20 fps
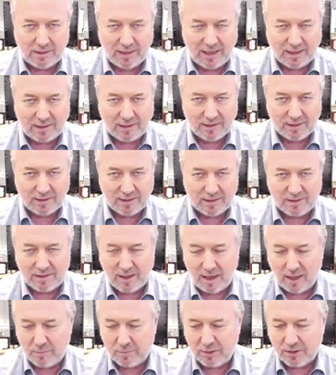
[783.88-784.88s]
Texas.
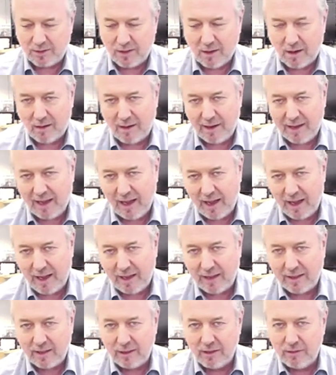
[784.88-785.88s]
I'm sorry
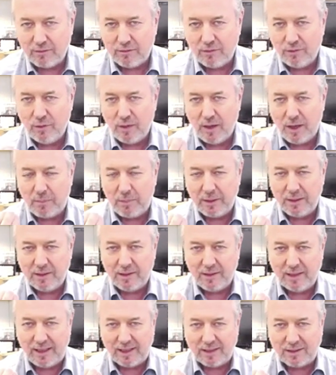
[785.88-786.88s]
I grew up in
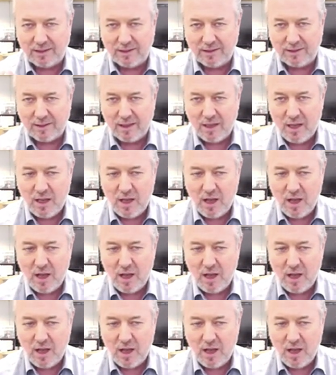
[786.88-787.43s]
Texas.